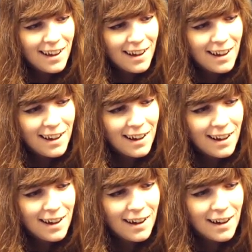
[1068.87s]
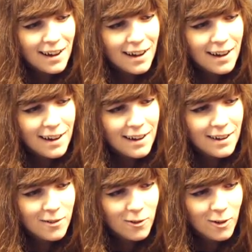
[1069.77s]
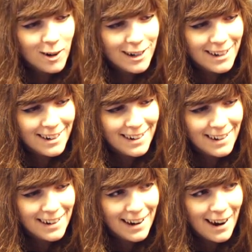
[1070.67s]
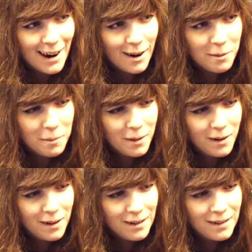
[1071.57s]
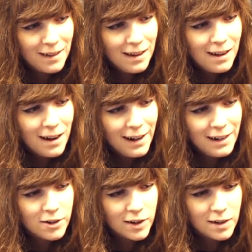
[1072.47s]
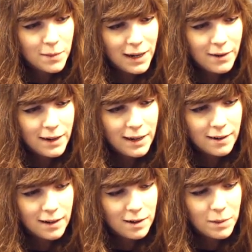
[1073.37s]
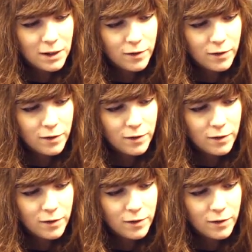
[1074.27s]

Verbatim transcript: Ah, uh, what a shame. I didn't trust him anyway. He's a little bit too